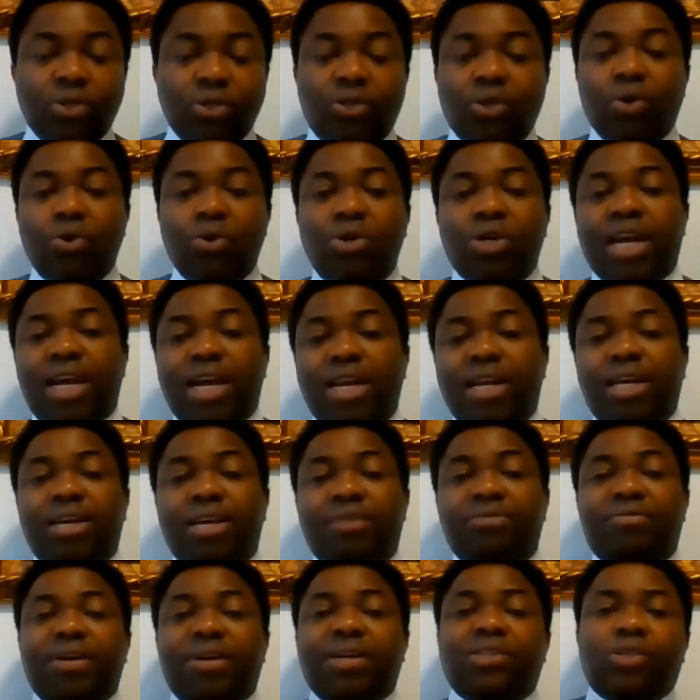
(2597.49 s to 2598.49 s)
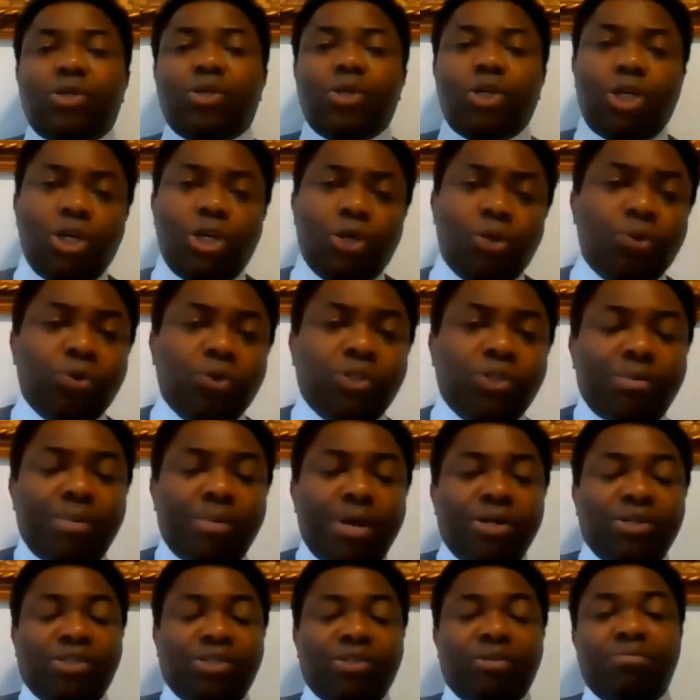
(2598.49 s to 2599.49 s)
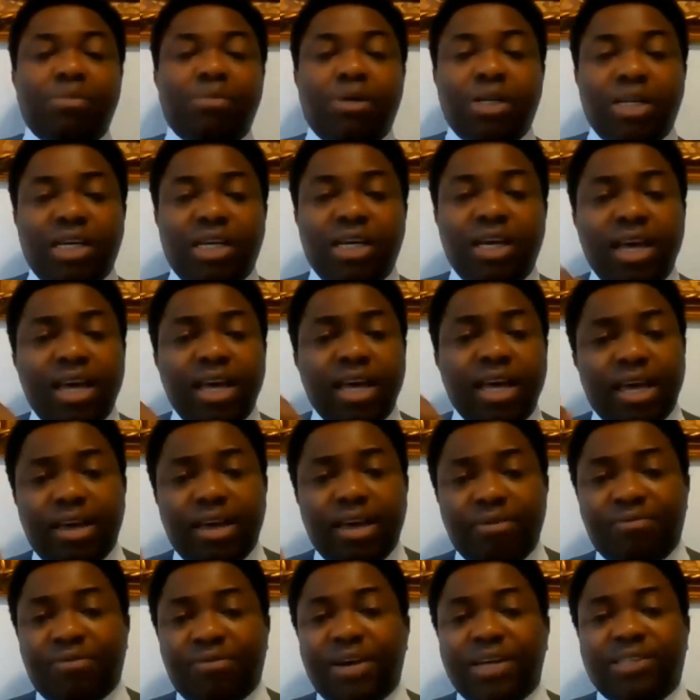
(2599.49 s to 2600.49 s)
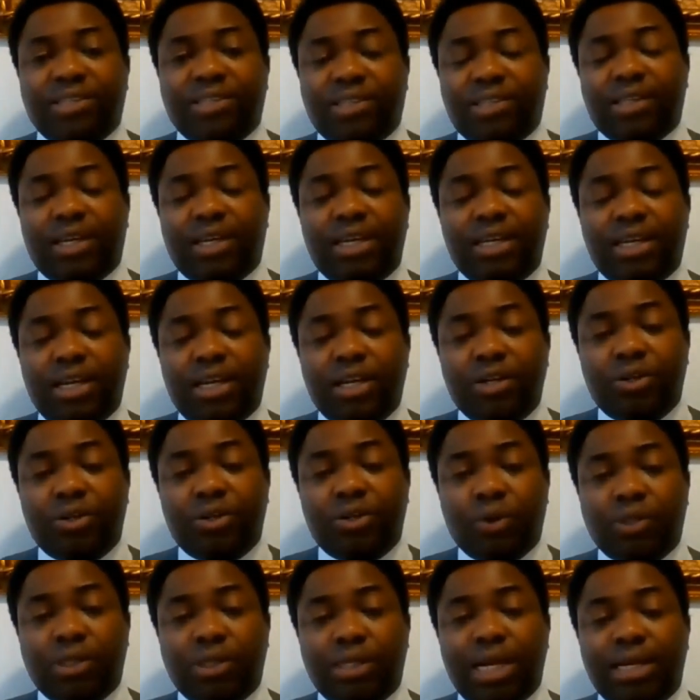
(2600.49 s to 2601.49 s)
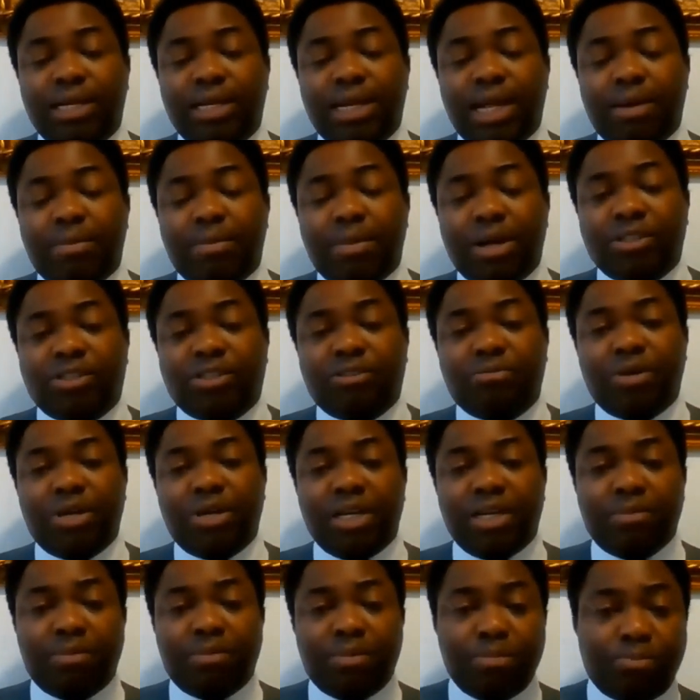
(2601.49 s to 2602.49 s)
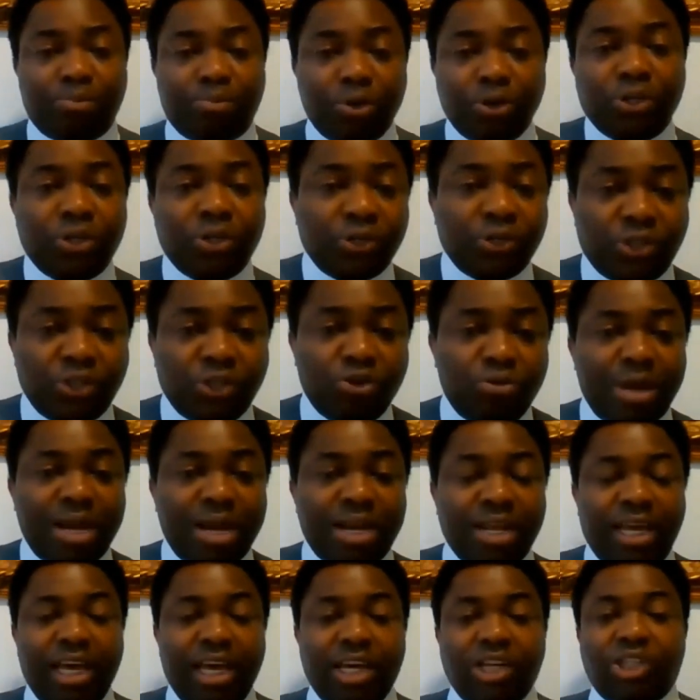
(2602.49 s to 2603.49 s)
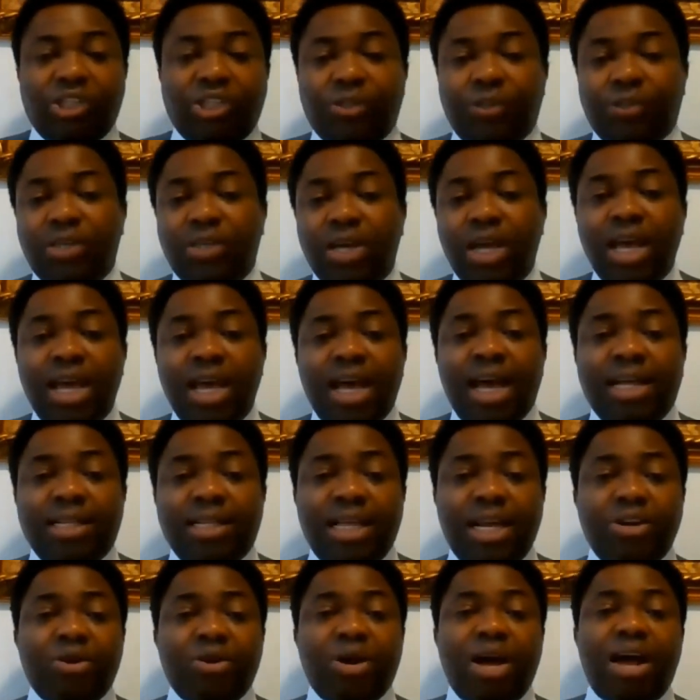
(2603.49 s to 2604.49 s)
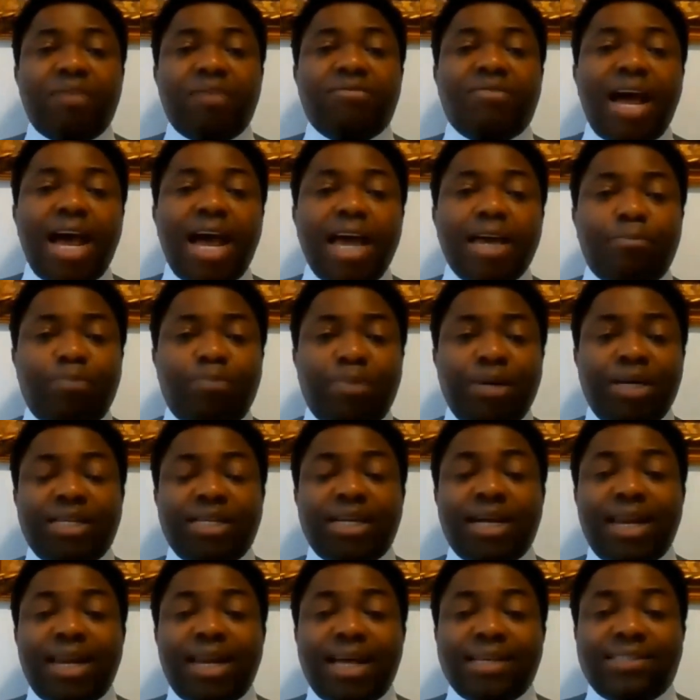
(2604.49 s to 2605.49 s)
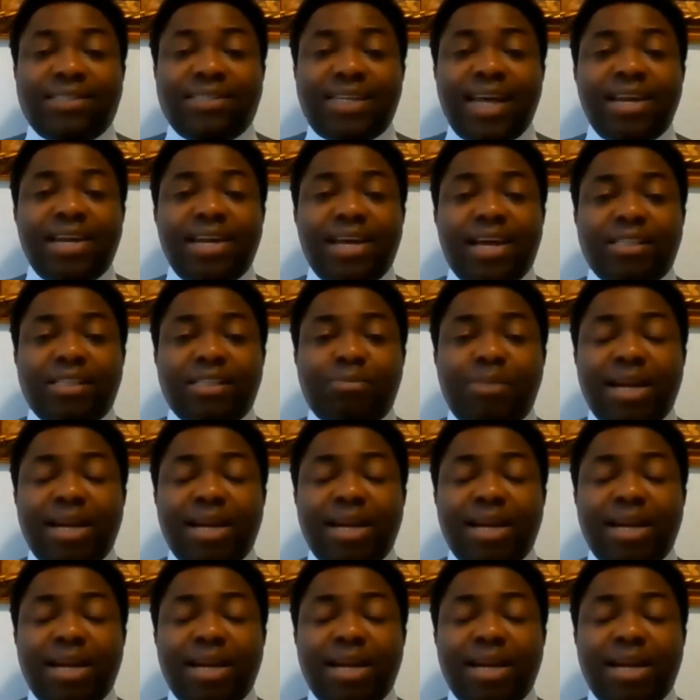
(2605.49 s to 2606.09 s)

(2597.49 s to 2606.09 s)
So you can invest huge amounts of money, that amount of money, produce new medications, and then you have IP that lasts 10 years.